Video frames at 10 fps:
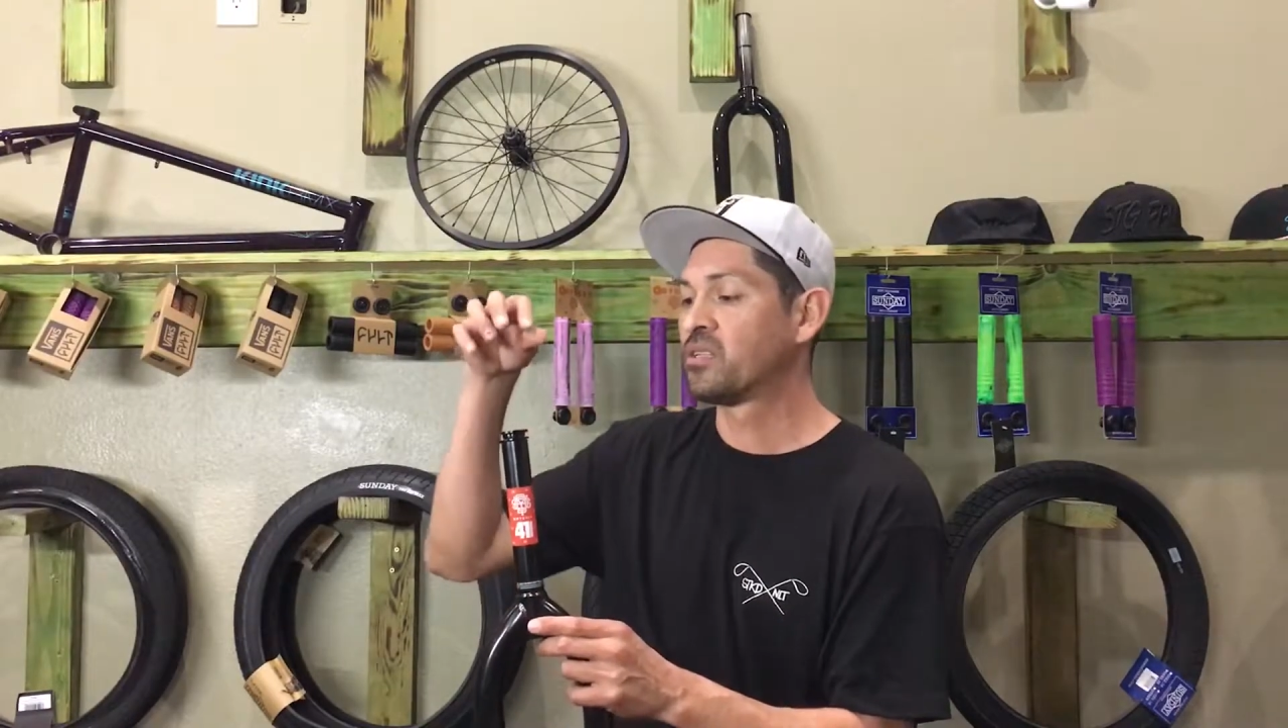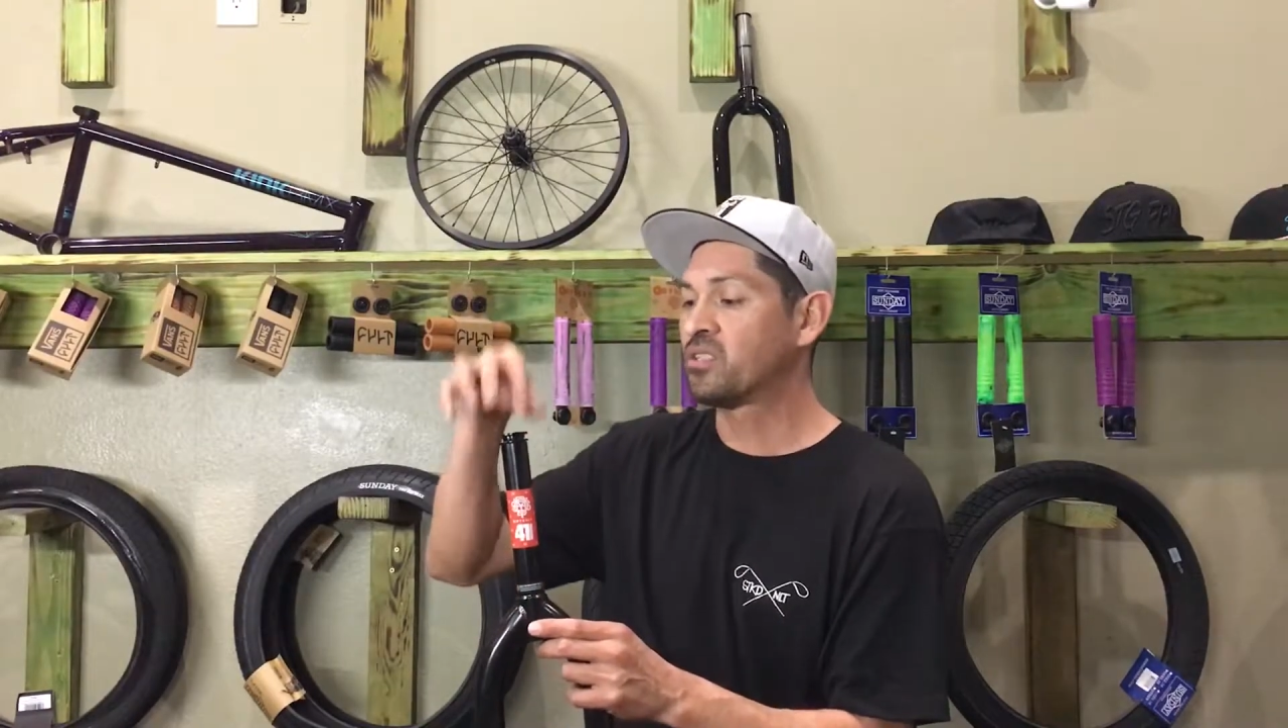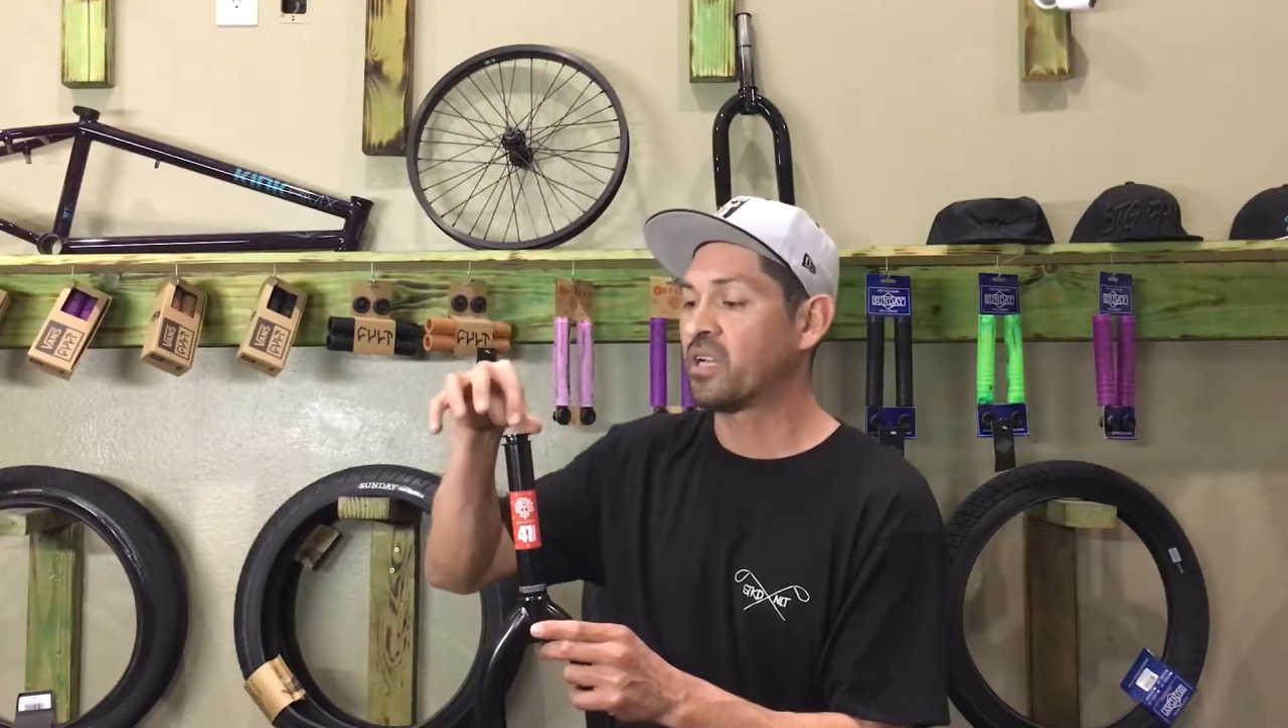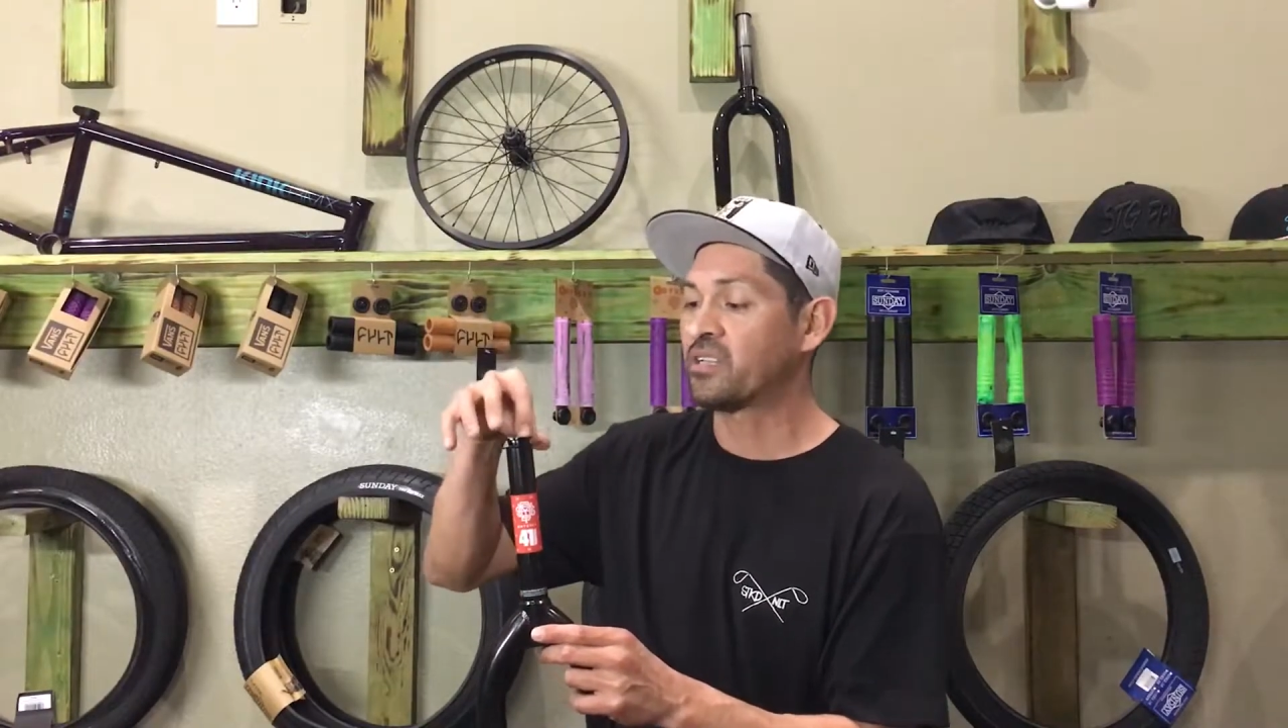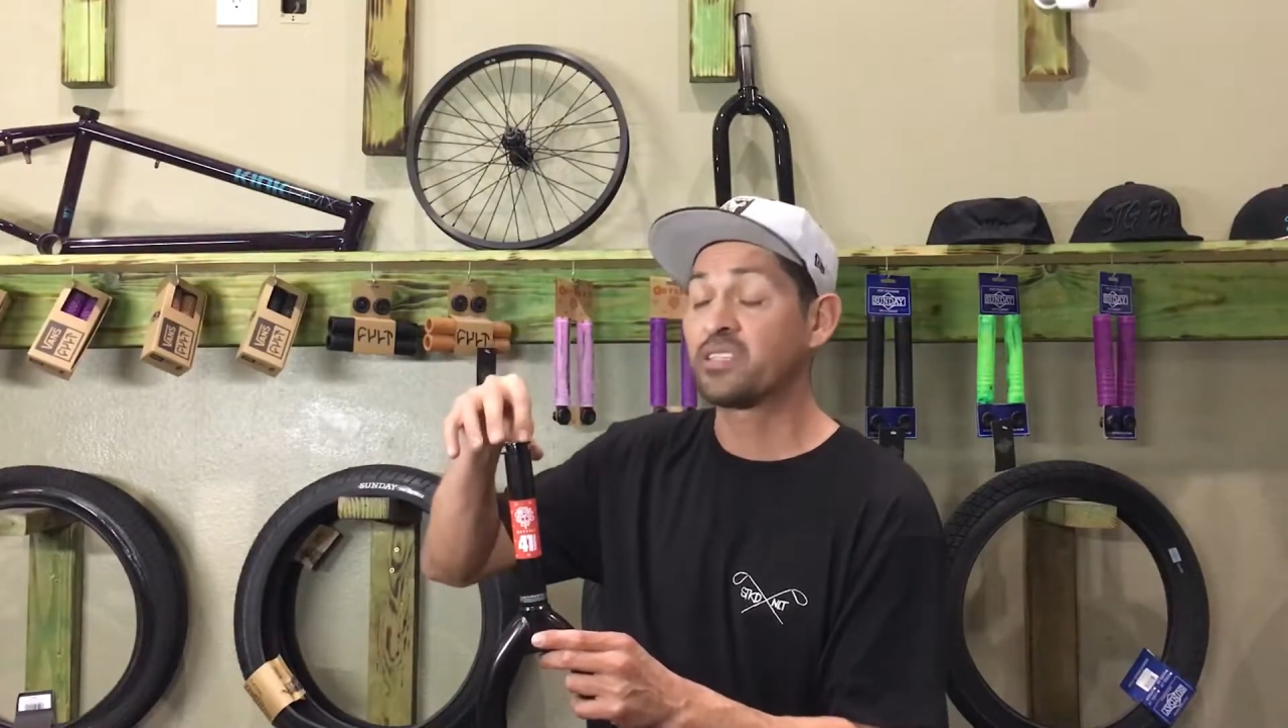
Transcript: So like I